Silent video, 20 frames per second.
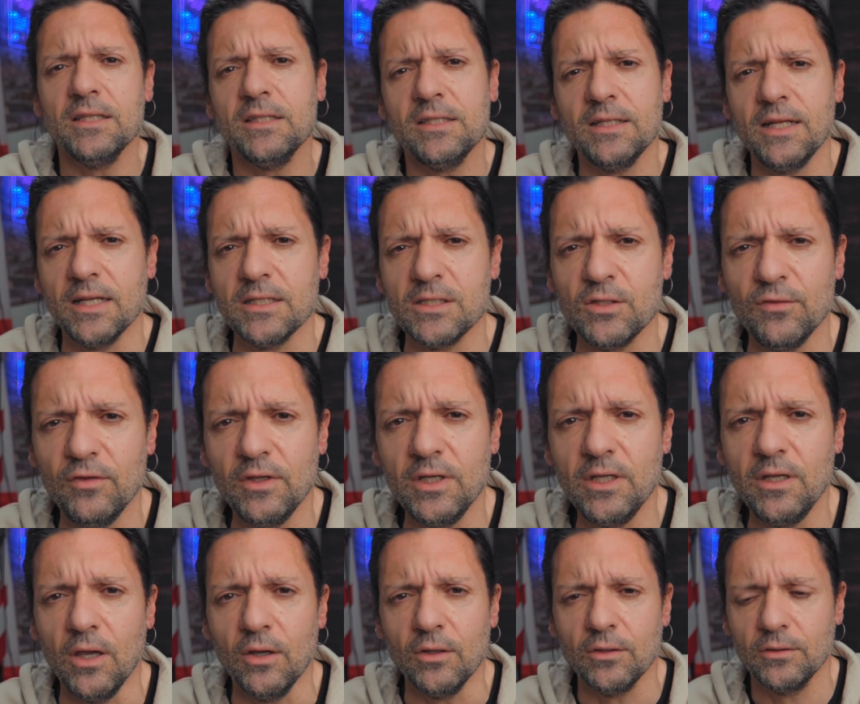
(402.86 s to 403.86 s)
in the next
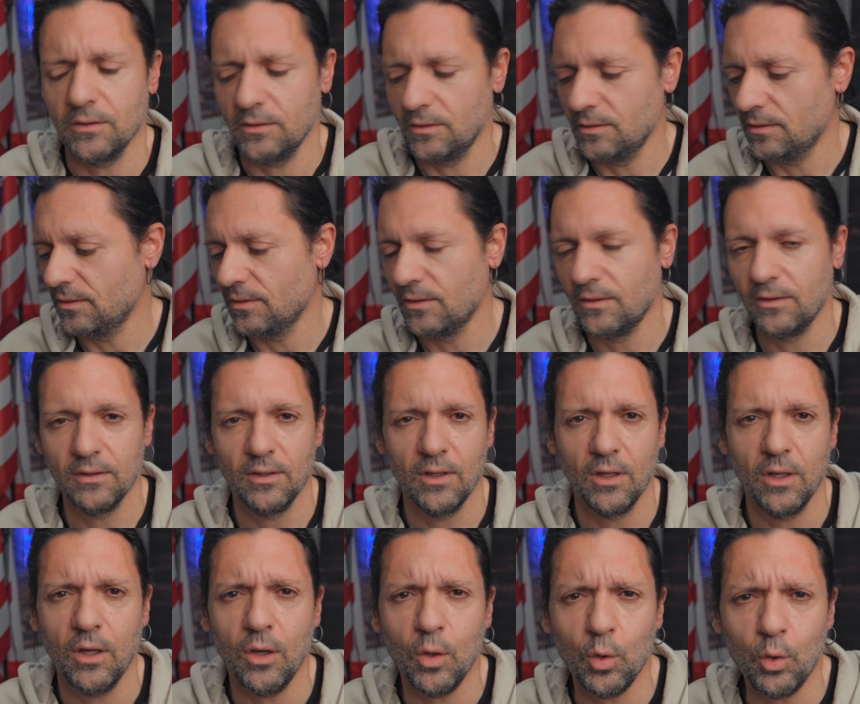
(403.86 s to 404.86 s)
video.
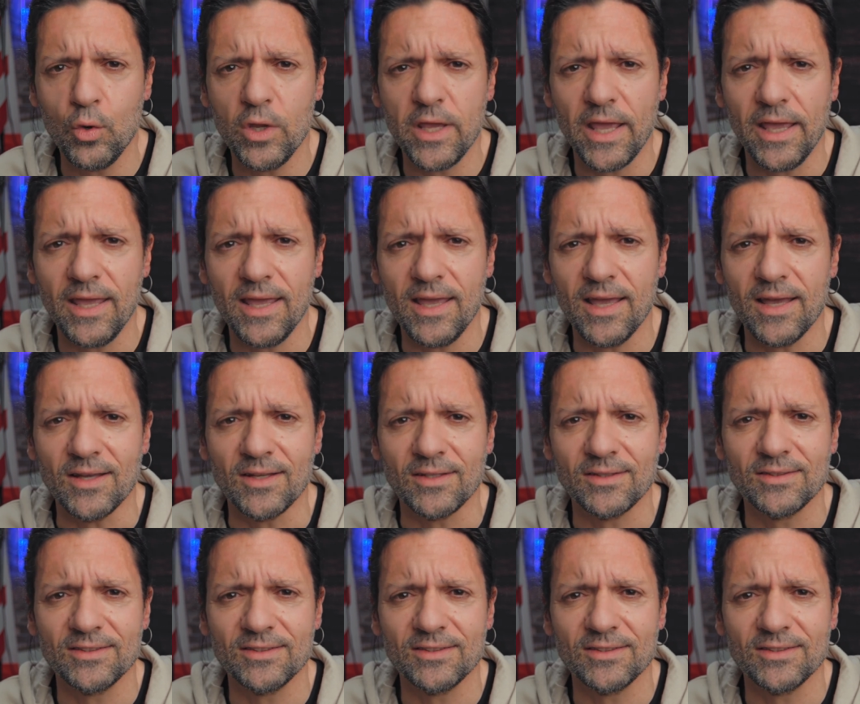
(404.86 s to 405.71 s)
Oh yeah!